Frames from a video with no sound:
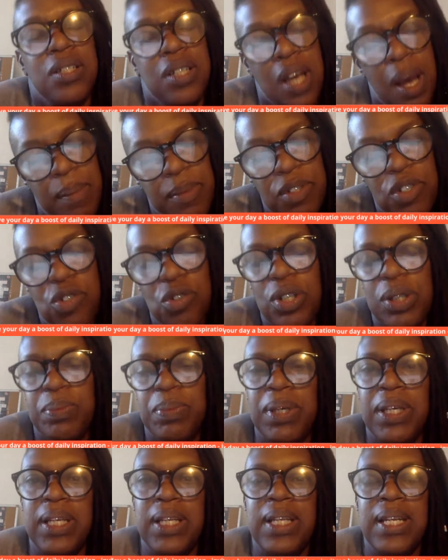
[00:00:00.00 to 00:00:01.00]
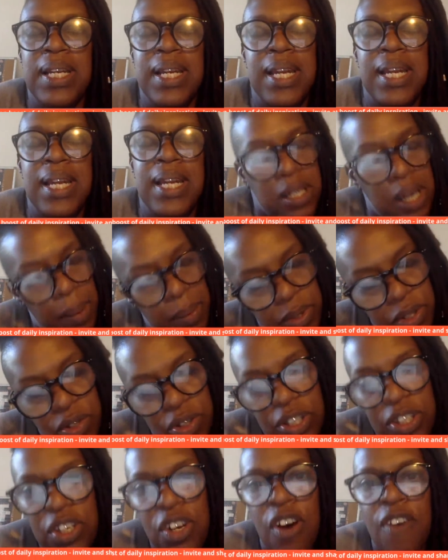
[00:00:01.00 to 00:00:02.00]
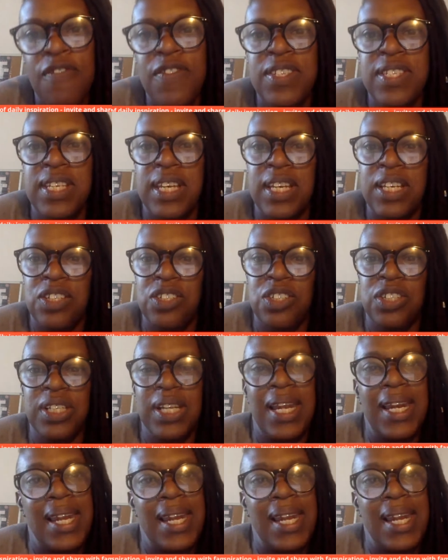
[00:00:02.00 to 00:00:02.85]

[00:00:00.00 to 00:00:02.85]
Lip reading: Come and join me. Come and join the conversation.